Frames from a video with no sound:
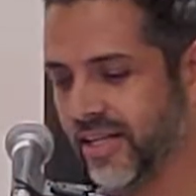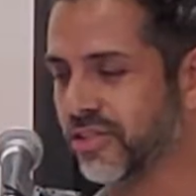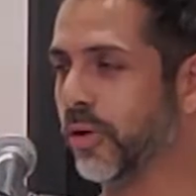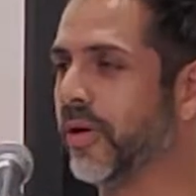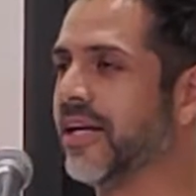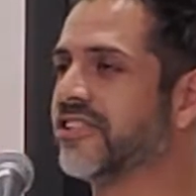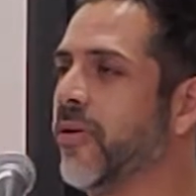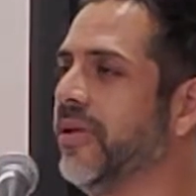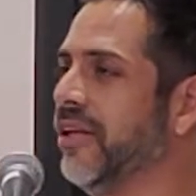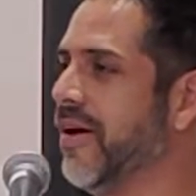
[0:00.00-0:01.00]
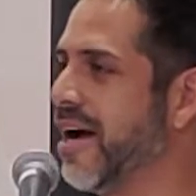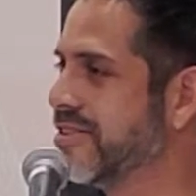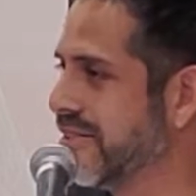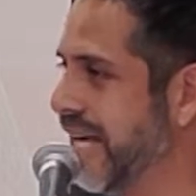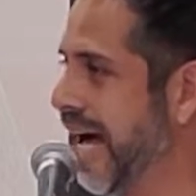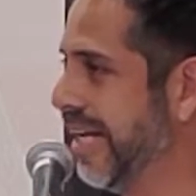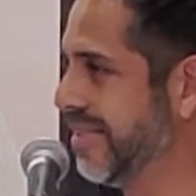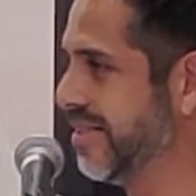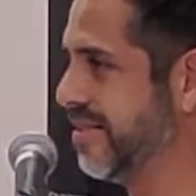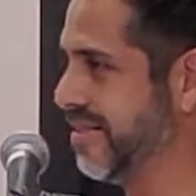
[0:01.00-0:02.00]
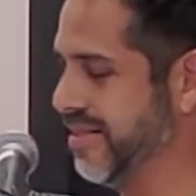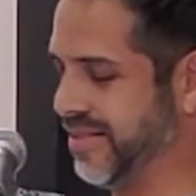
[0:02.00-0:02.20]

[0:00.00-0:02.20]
So we're going to start with a little exercise.